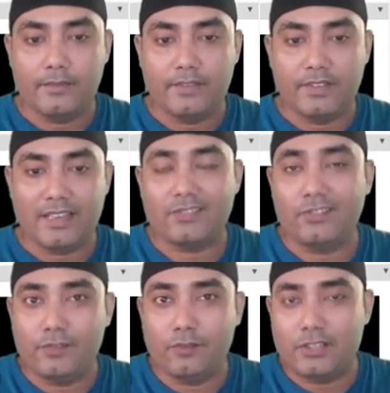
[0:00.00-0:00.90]
actually,
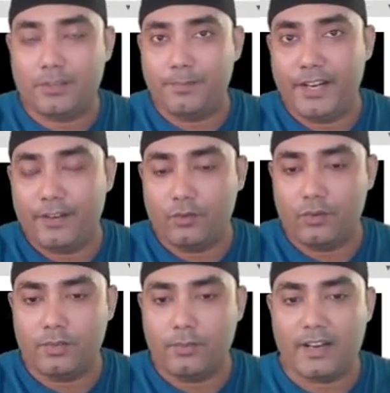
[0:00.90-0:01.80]
it was a paid course,
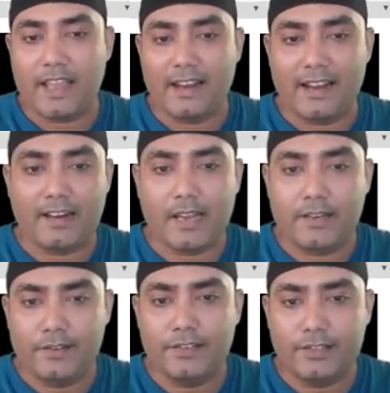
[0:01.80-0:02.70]
but later I
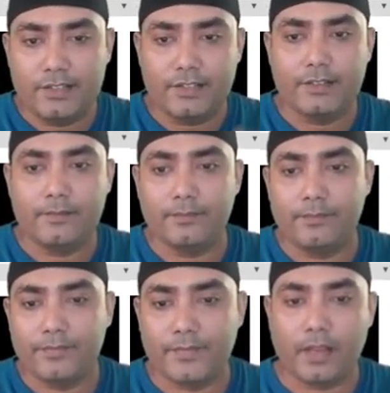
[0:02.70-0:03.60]
released it in
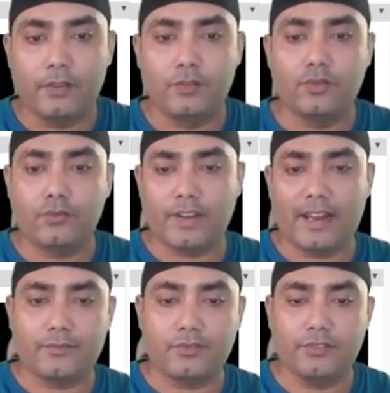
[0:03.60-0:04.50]
YouTube for
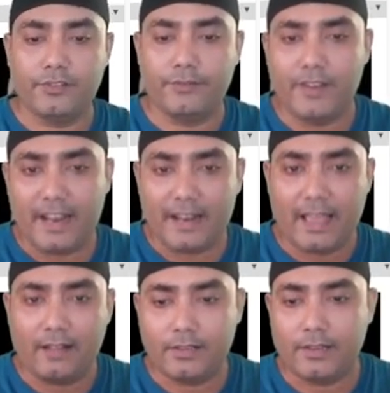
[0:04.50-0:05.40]
absolutely free, and
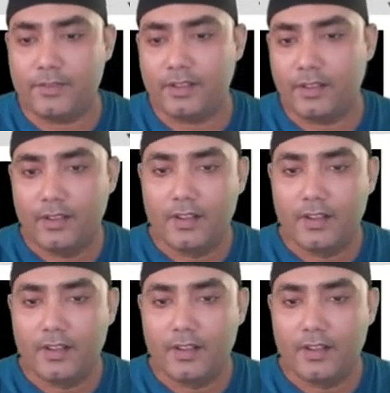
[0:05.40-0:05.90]
I'll give the